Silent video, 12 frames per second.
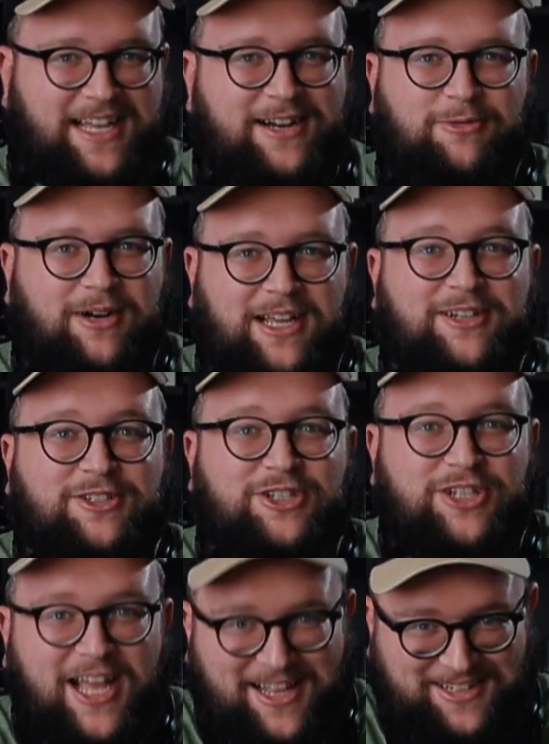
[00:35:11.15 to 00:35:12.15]
He didn't want to hear
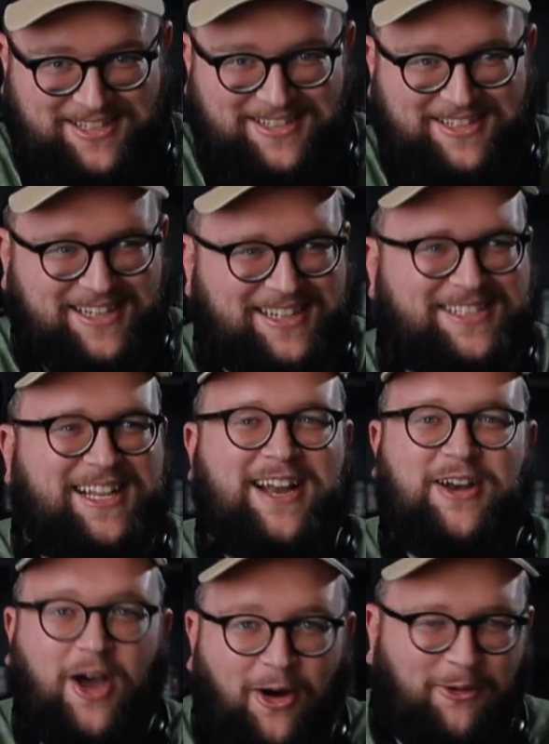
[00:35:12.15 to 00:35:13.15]
shit. He
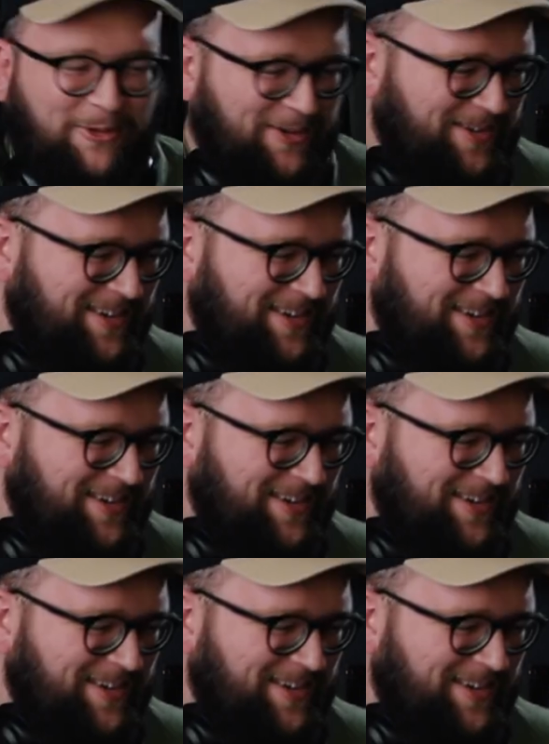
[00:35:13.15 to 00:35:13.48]
said no.